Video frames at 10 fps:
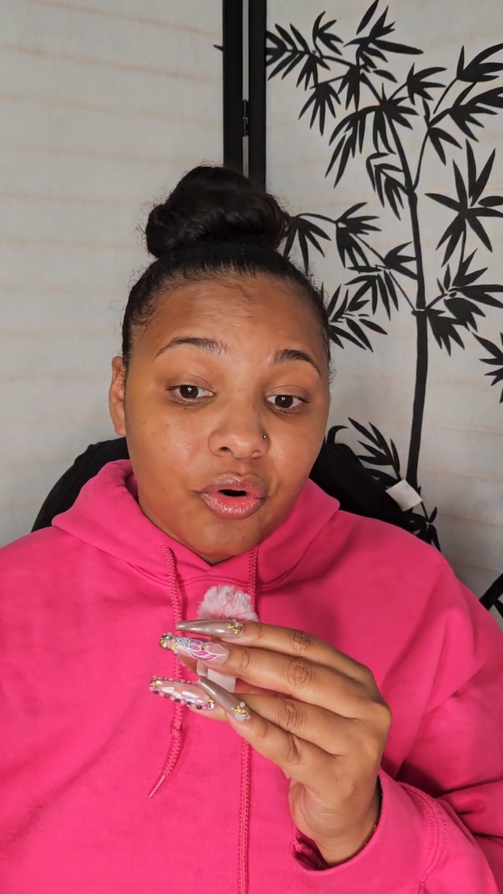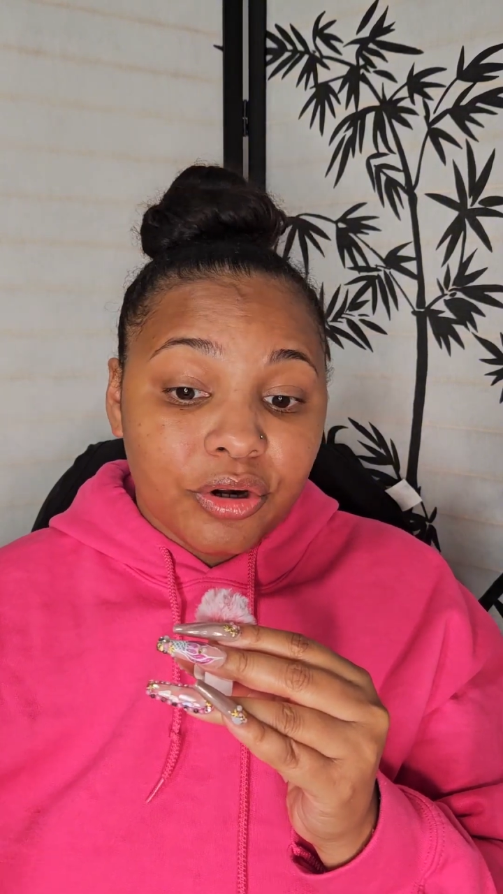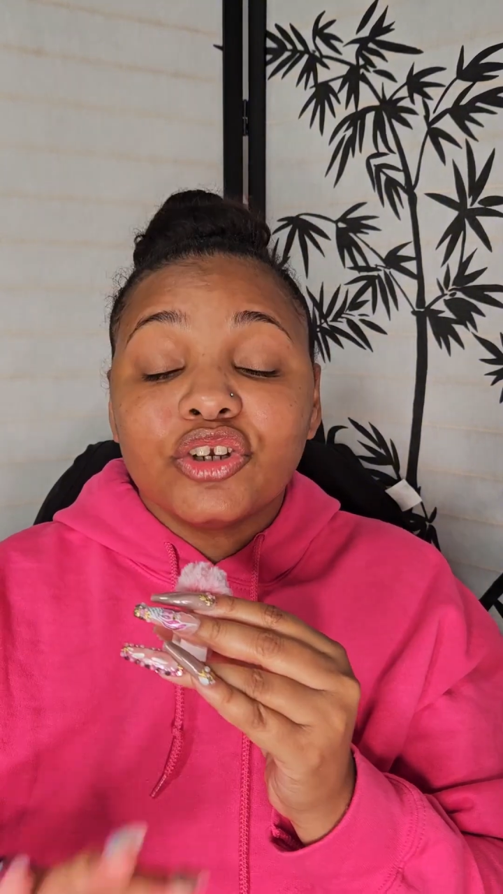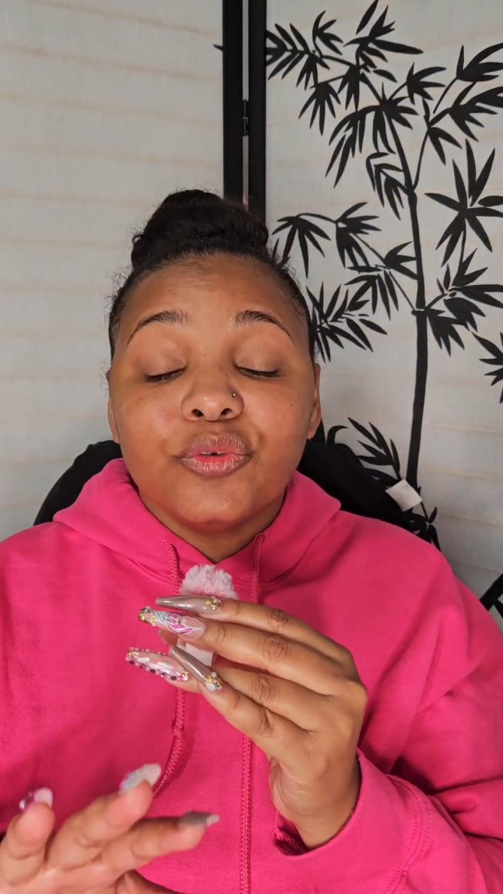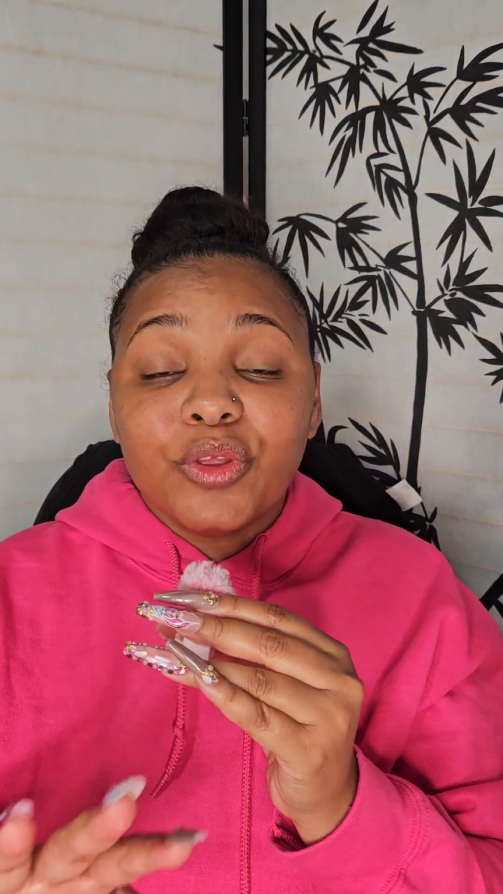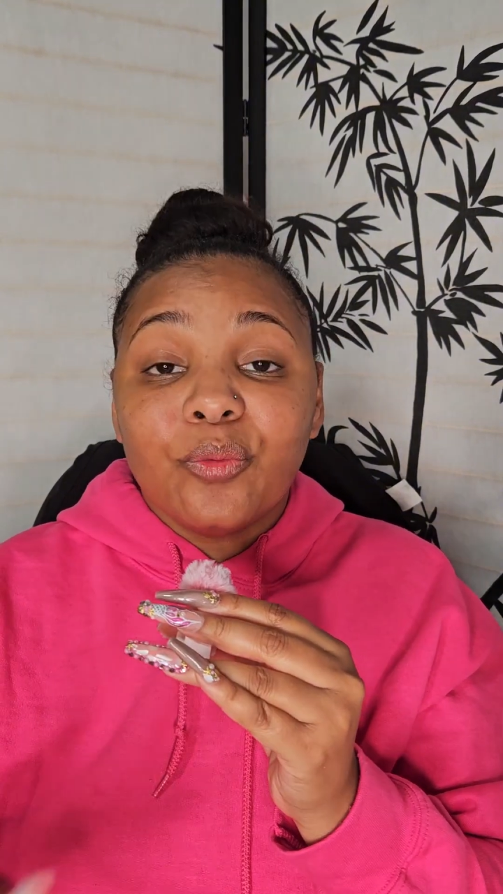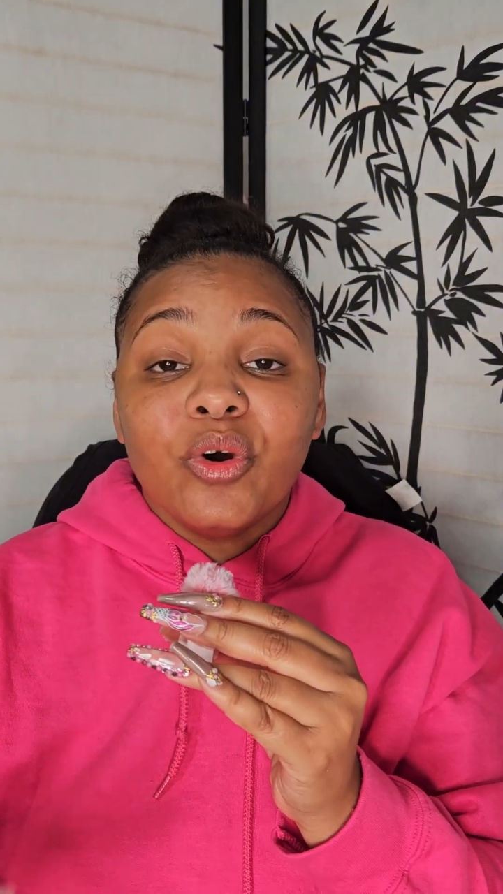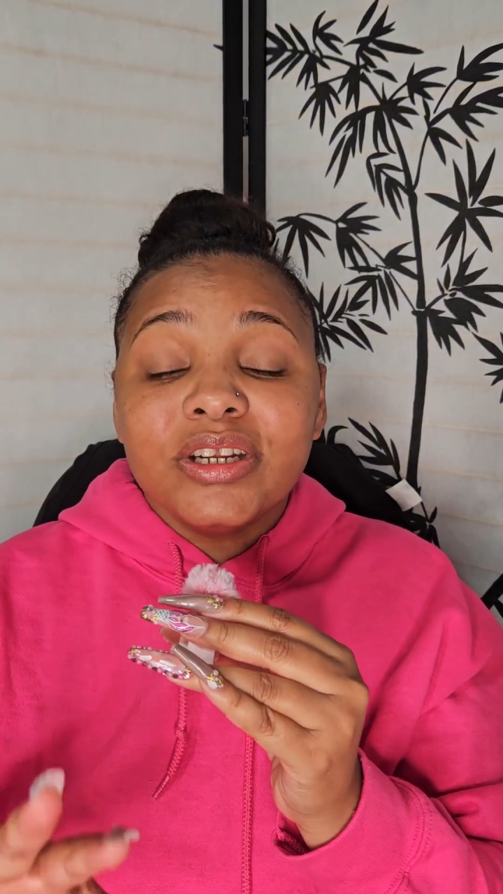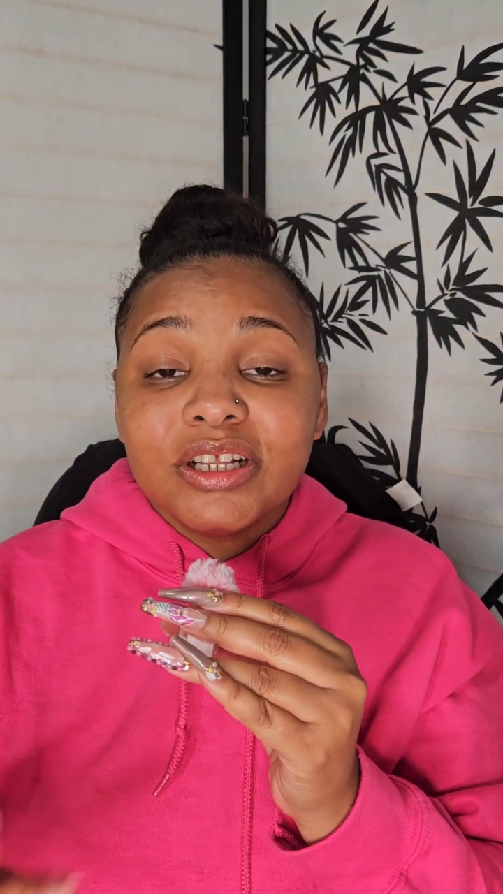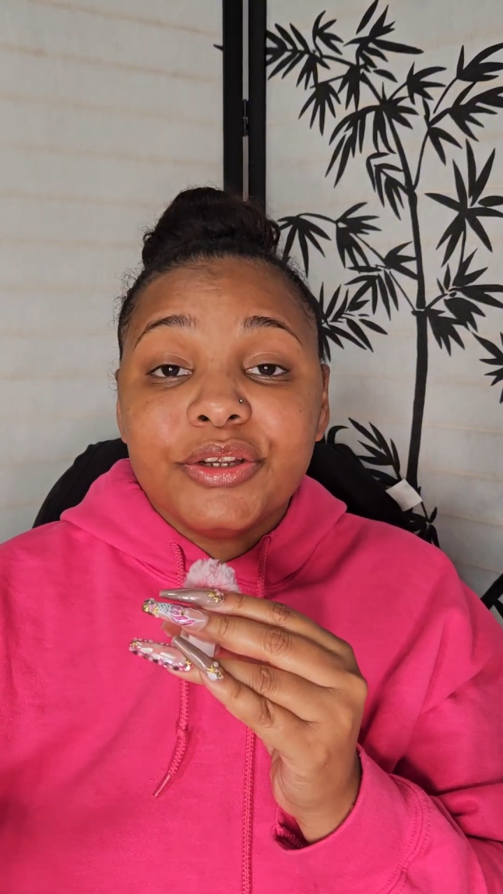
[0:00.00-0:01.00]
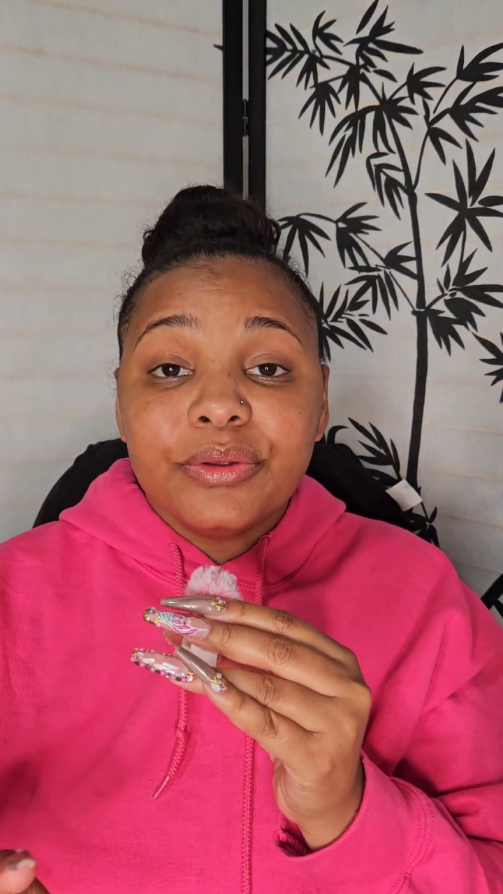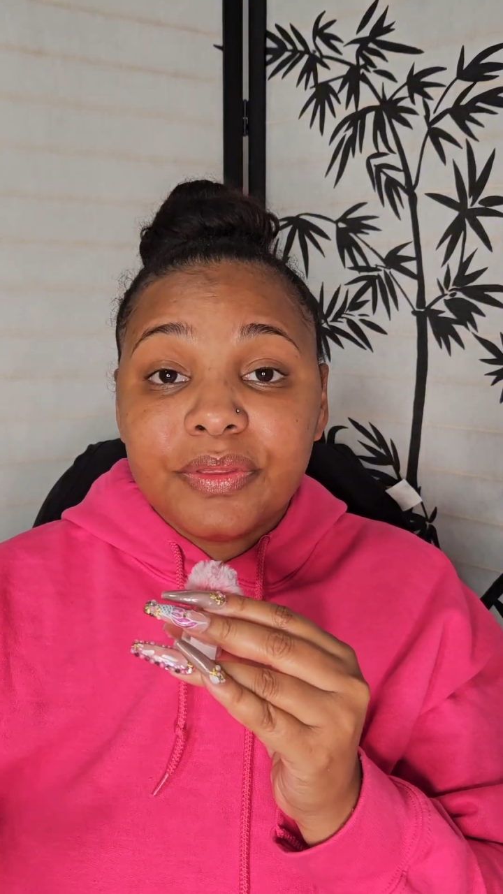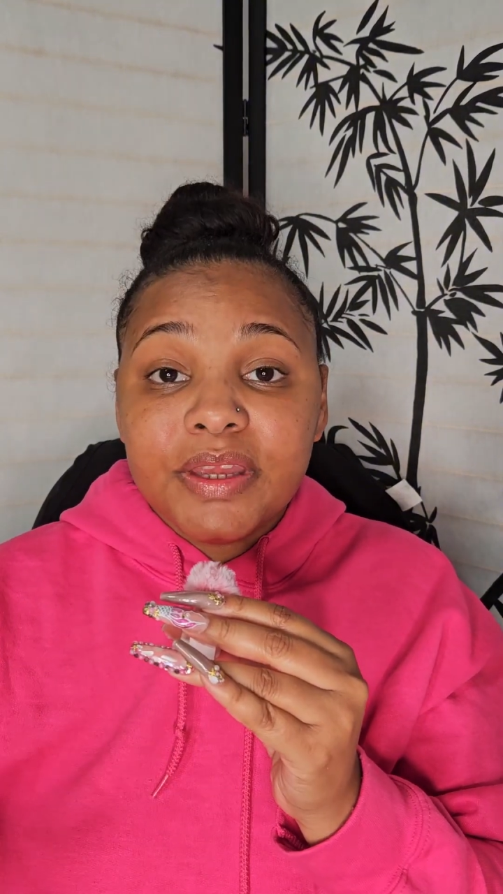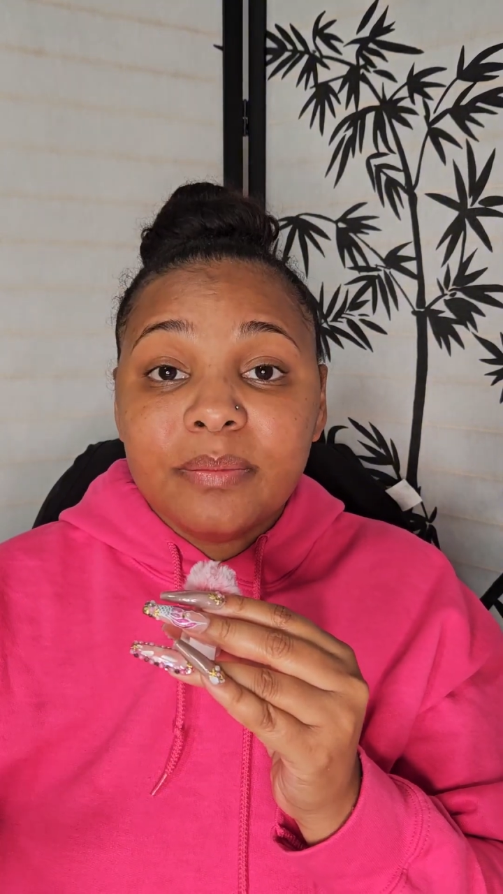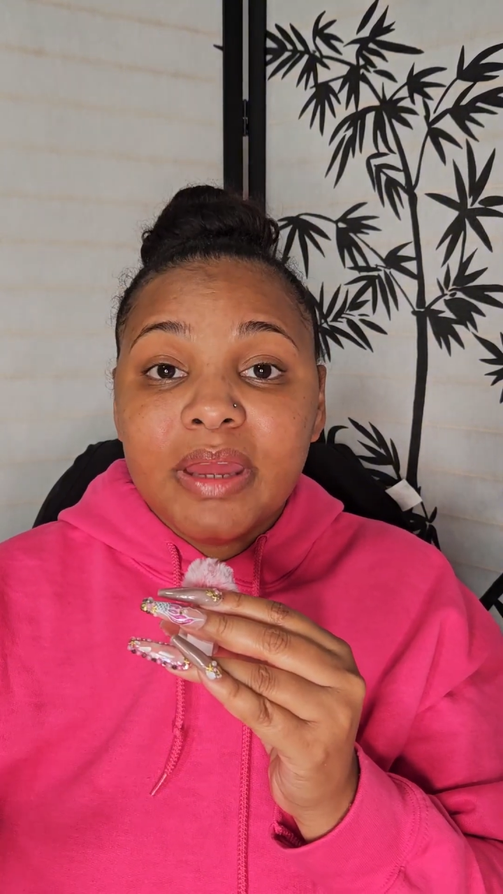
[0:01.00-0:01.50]
Start with one clear
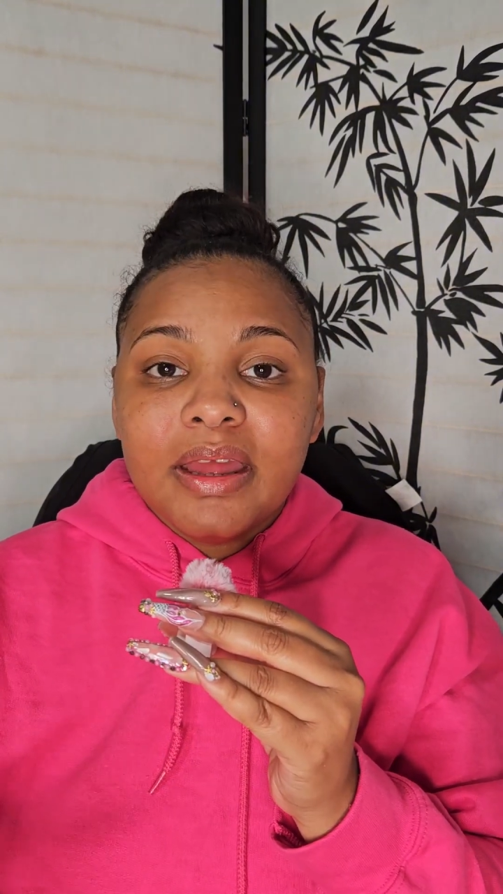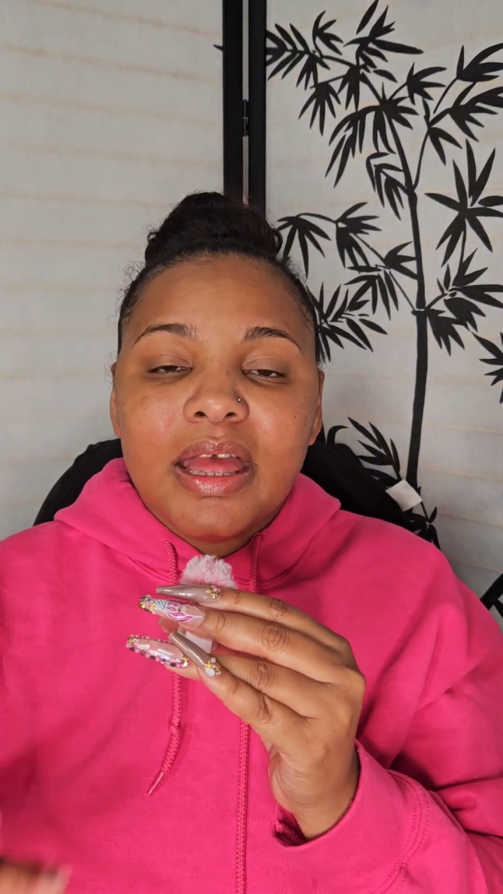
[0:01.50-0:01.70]
theme,